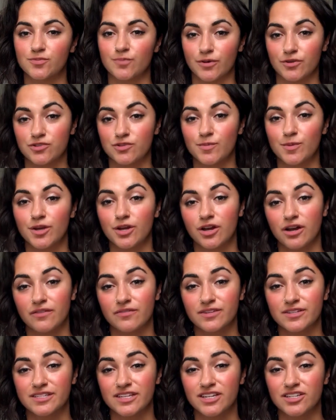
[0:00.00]
supposed to be a
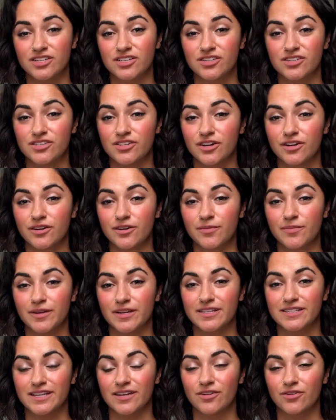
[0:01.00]
conversation starter
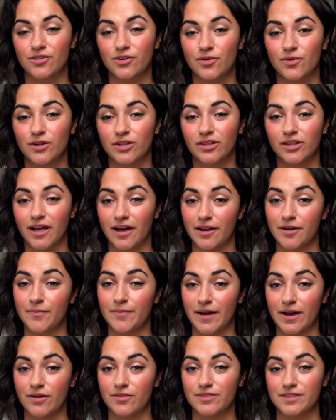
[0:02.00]
because I don't know a lot
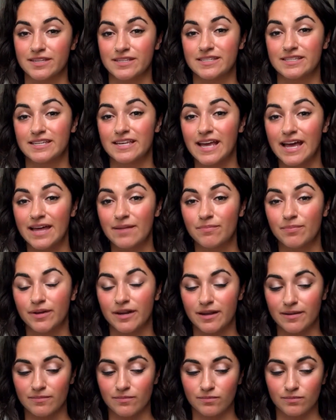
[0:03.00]
about this yet, but
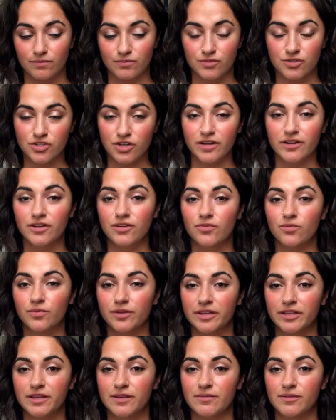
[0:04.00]
I'm starting to
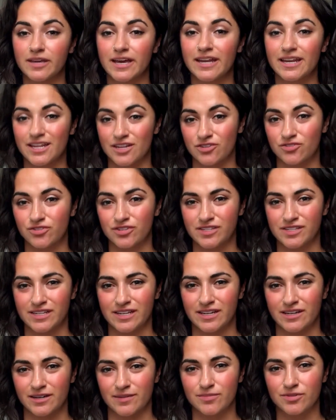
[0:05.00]
really get
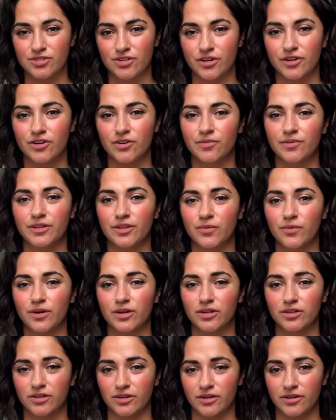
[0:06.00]
interested and I'm starting to really want
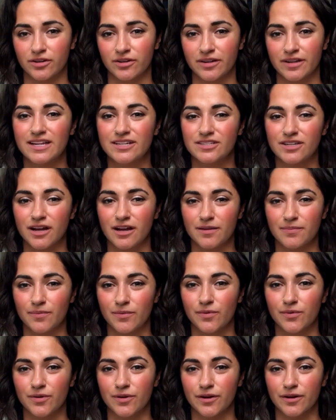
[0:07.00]
to learn and talk
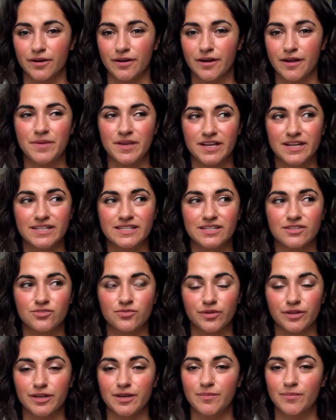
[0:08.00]
more because it's
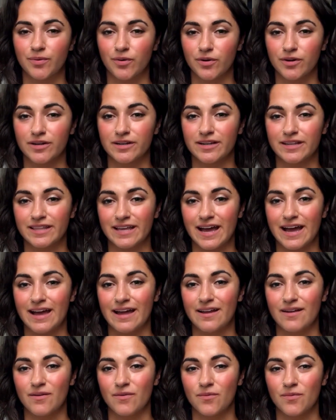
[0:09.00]
really important
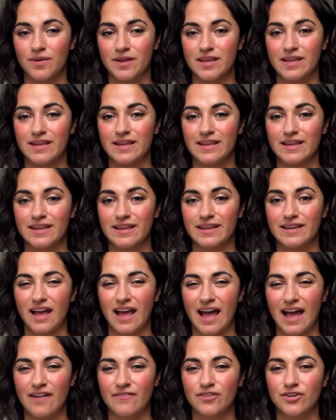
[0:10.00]
that we
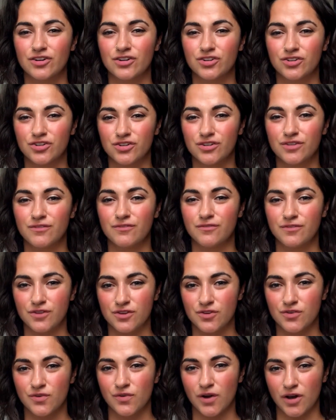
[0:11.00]
have a good
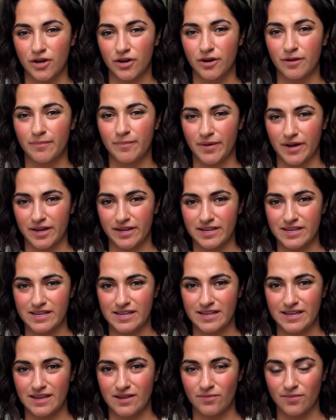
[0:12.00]
view on our
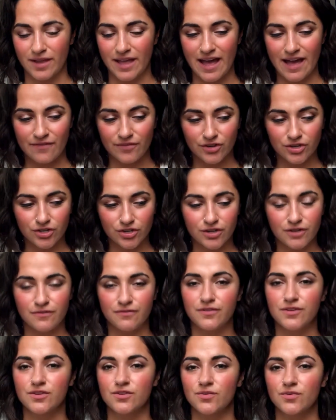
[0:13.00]
body and we have a good
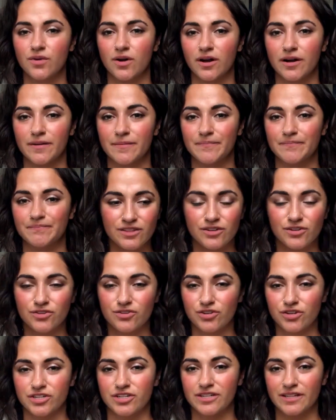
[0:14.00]
view on the
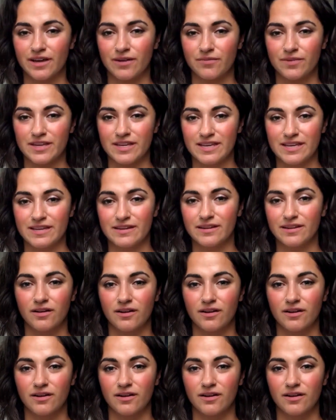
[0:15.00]
nutrition that we eat,